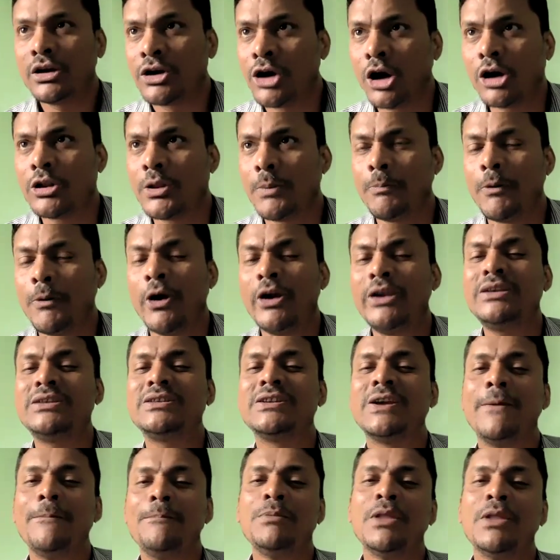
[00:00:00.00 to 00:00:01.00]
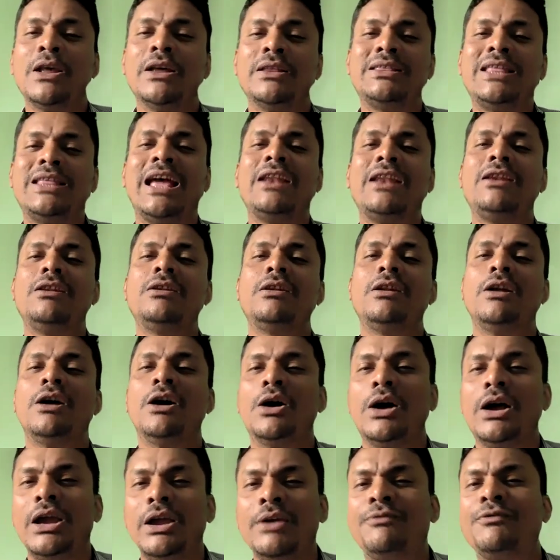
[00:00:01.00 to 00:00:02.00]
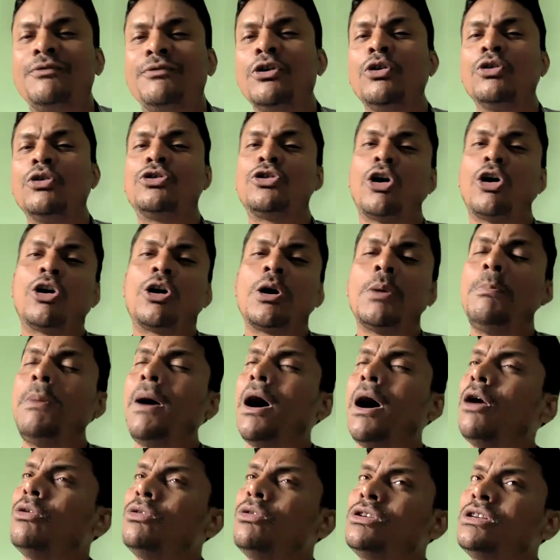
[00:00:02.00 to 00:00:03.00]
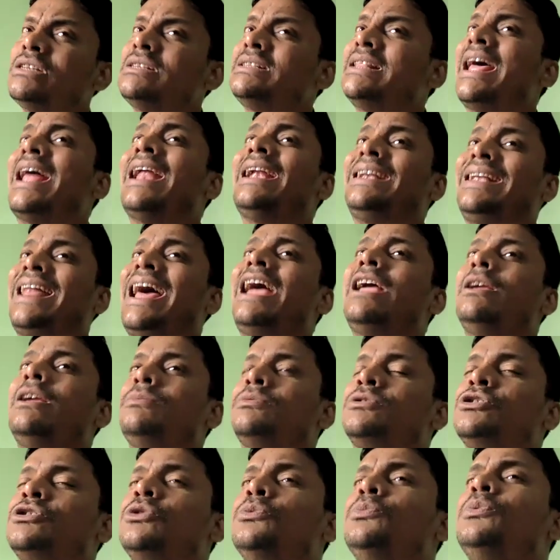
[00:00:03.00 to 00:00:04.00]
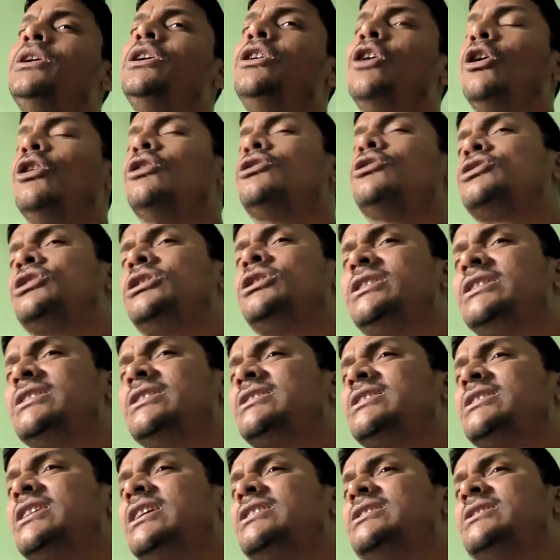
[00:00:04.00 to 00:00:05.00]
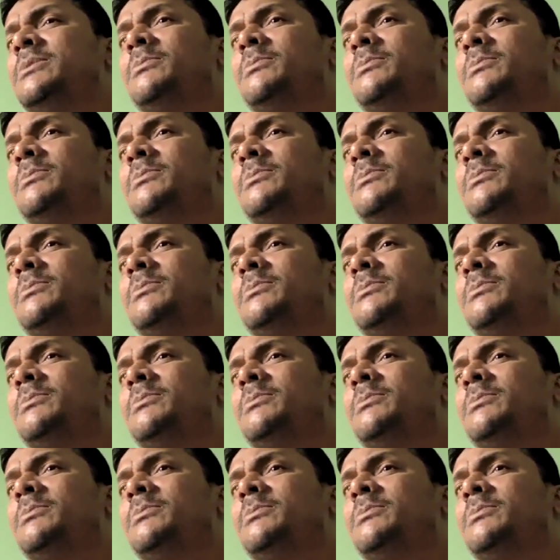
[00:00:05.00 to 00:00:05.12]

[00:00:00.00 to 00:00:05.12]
Got the point? Then, if you talk about their types, we also discuss